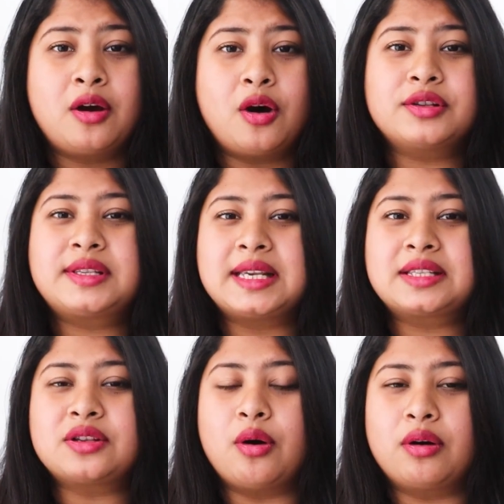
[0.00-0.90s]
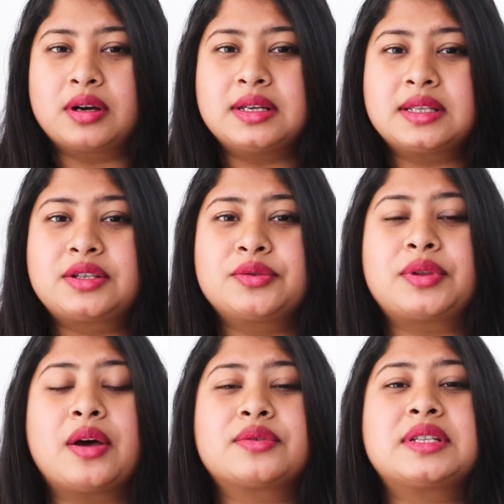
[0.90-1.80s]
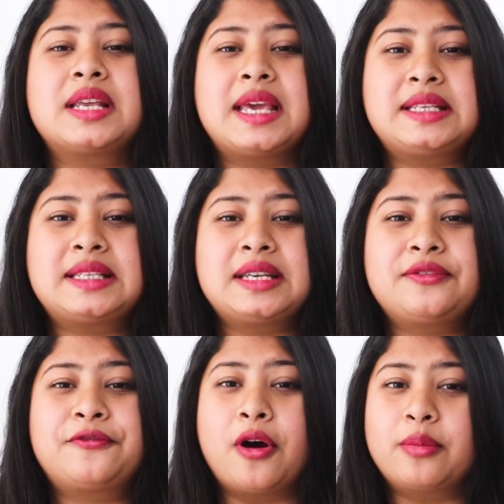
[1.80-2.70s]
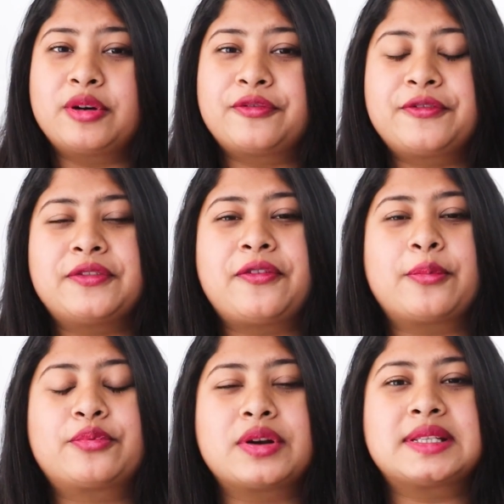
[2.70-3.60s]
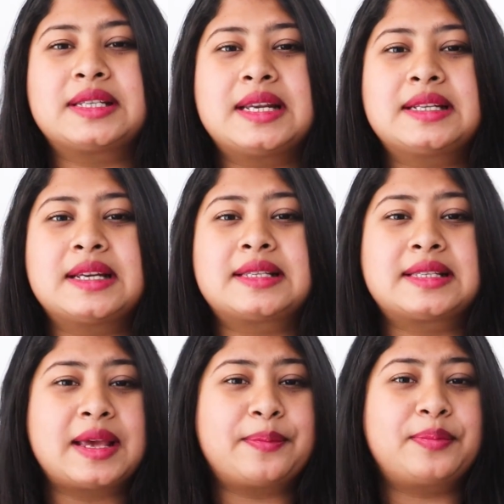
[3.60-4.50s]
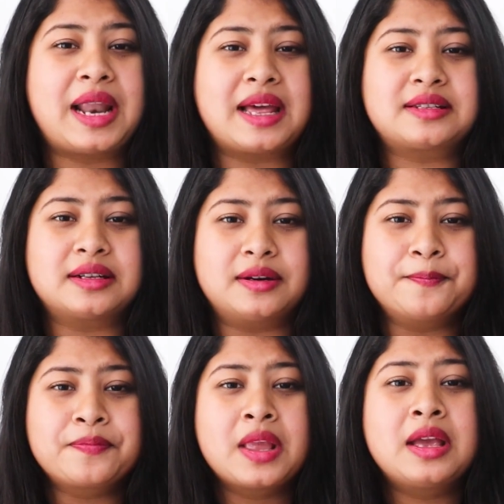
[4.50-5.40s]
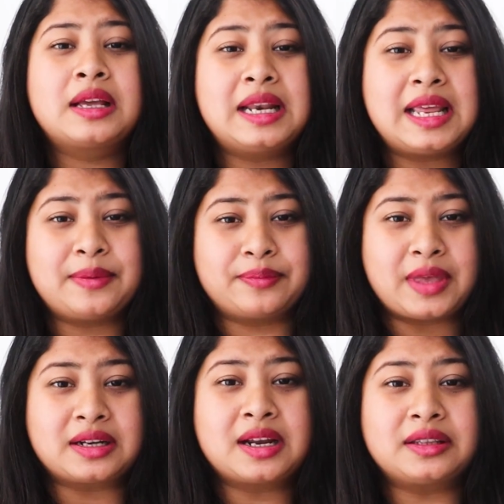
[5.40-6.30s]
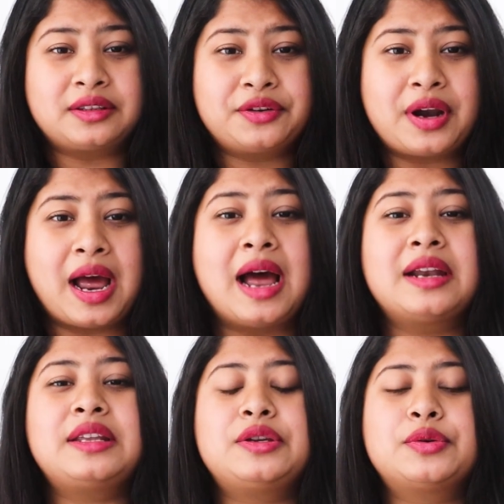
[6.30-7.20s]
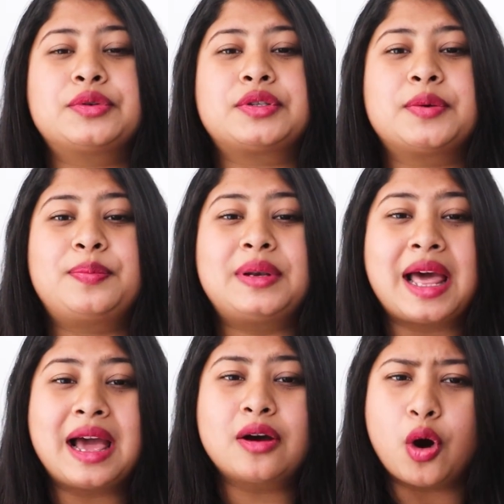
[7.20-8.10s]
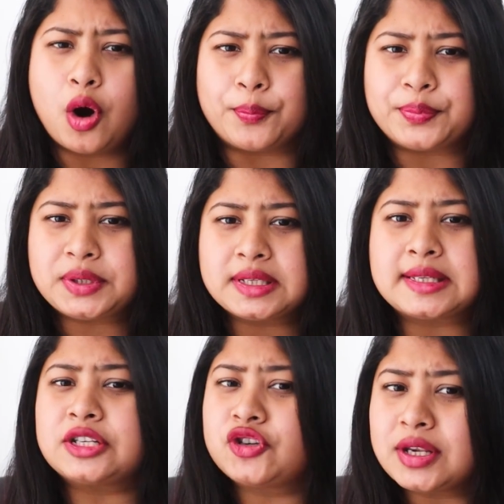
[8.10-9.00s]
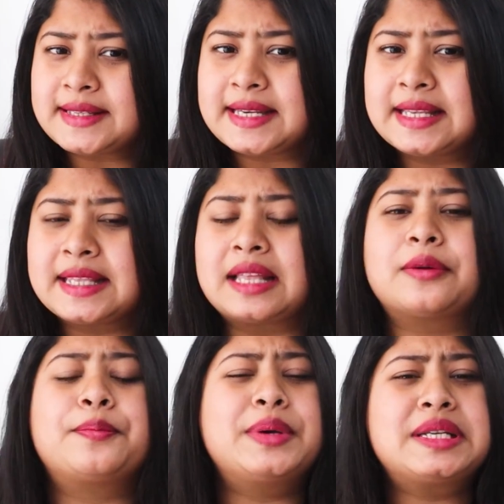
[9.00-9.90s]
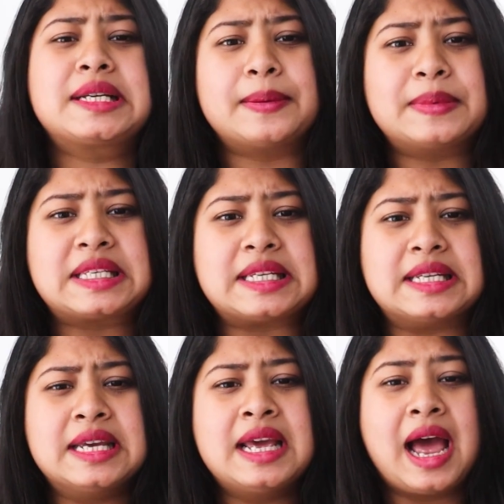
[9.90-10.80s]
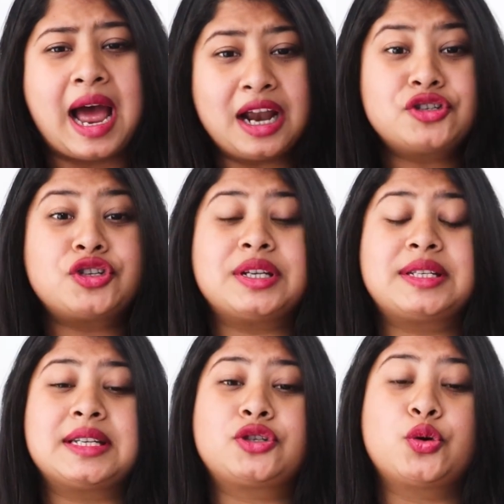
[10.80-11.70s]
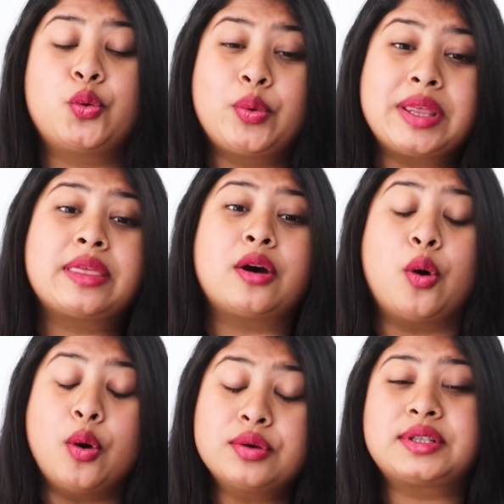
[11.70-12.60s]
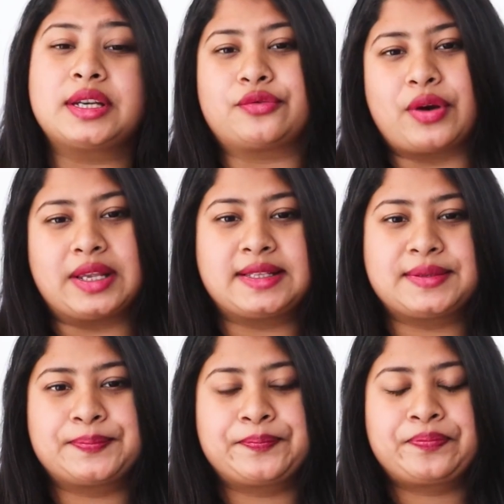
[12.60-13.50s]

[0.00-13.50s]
On 6 August 2018, former FIFA president Sepp Blatter claimed that Qatar had used black ops, suggesting that the bid committee had cheated to win the hosting rights.